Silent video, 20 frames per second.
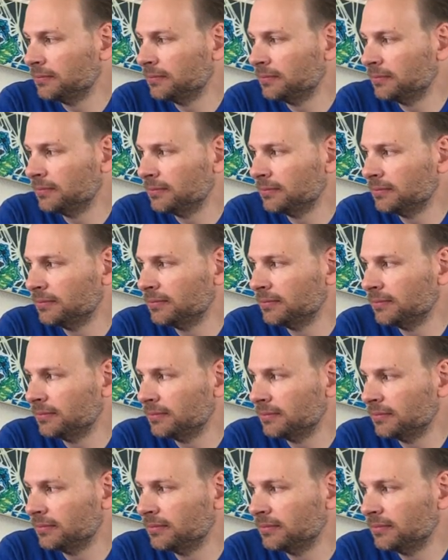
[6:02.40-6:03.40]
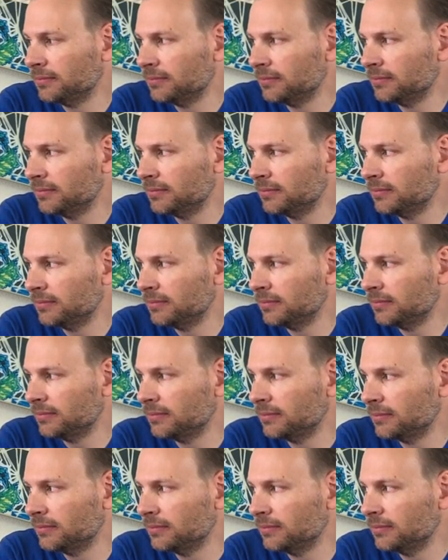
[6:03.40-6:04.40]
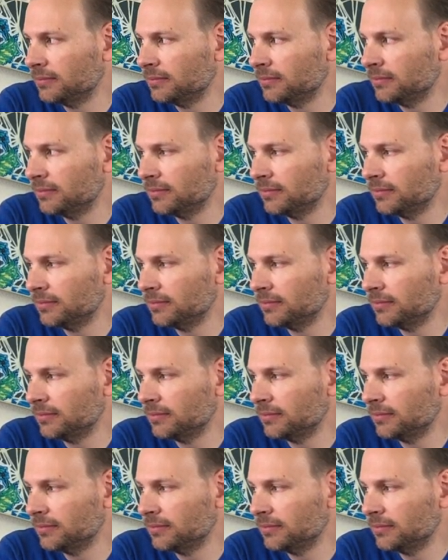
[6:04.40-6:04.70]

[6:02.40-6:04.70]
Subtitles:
This person isn't speaking.